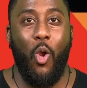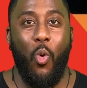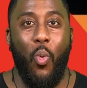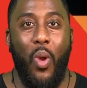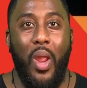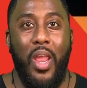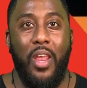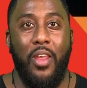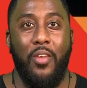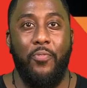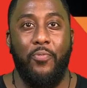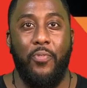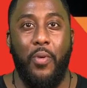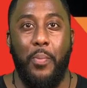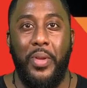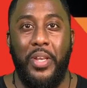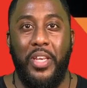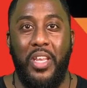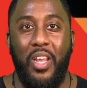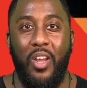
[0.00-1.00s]
away
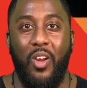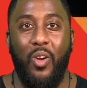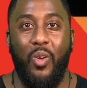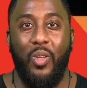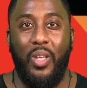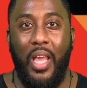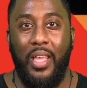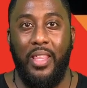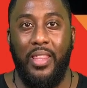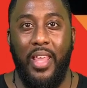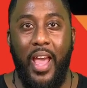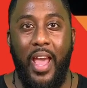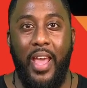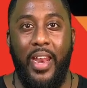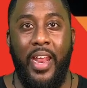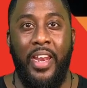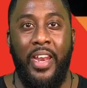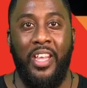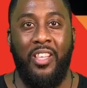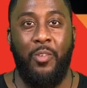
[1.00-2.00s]
from a deal like
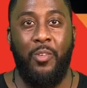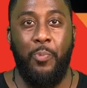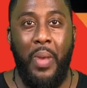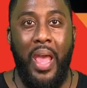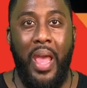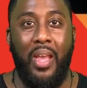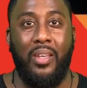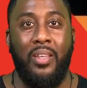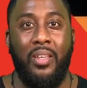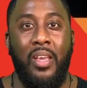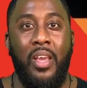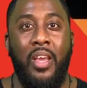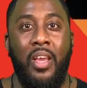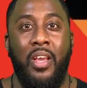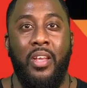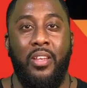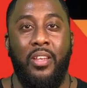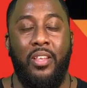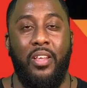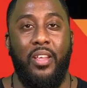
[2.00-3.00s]
that and
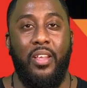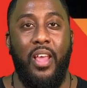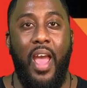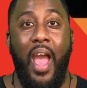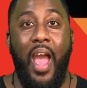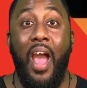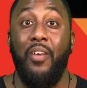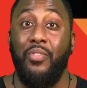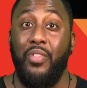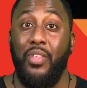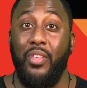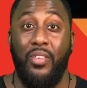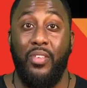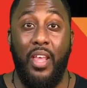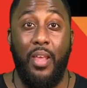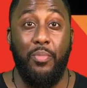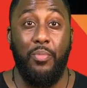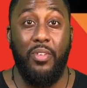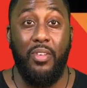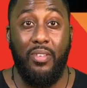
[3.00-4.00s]
expect to have the
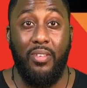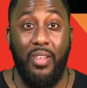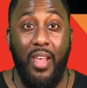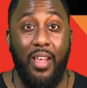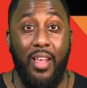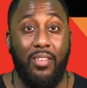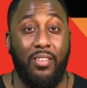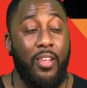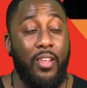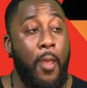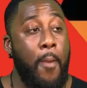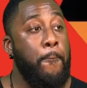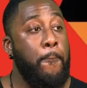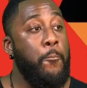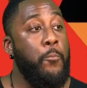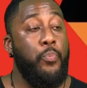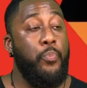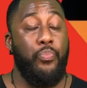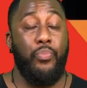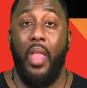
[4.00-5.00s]
same success?
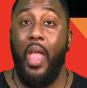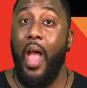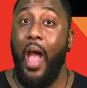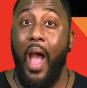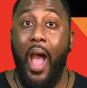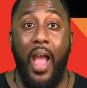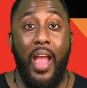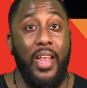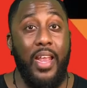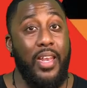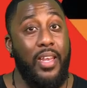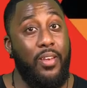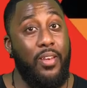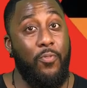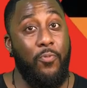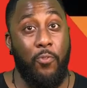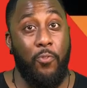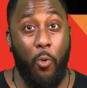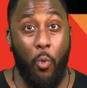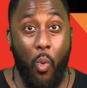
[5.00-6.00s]
I,
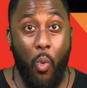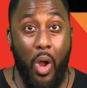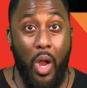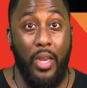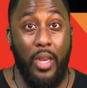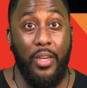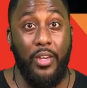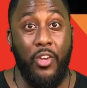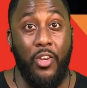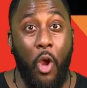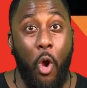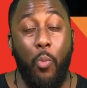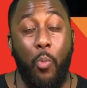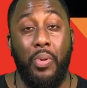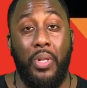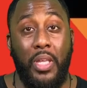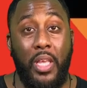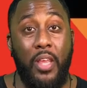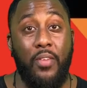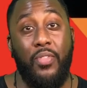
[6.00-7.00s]
for one, don't
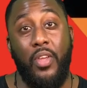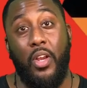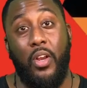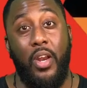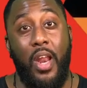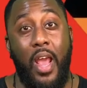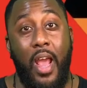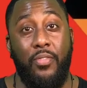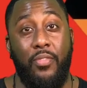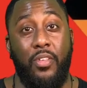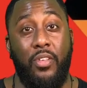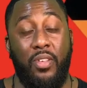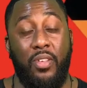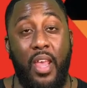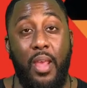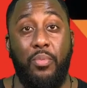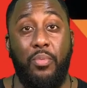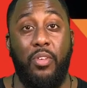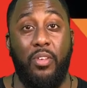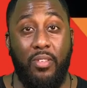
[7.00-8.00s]
believe they're going to have the
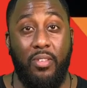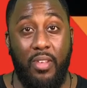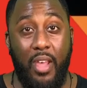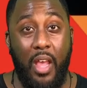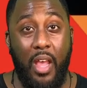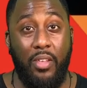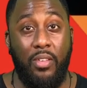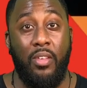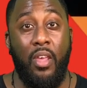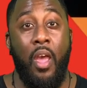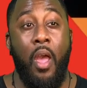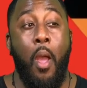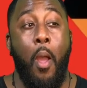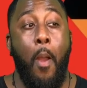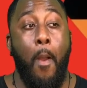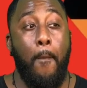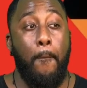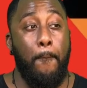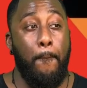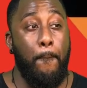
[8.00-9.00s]
same success
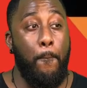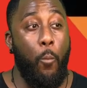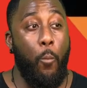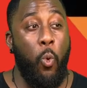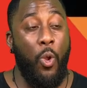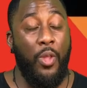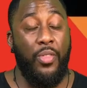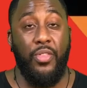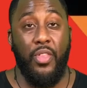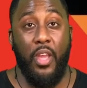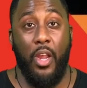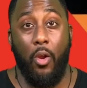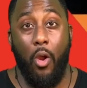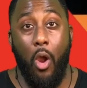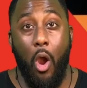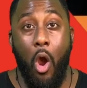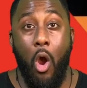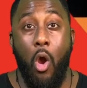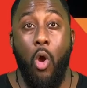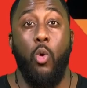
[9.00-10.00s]
with
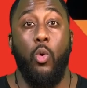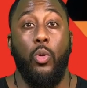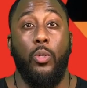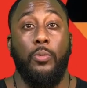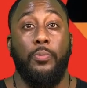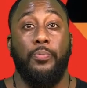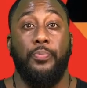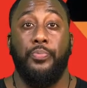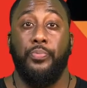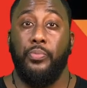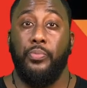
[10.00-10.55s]
their own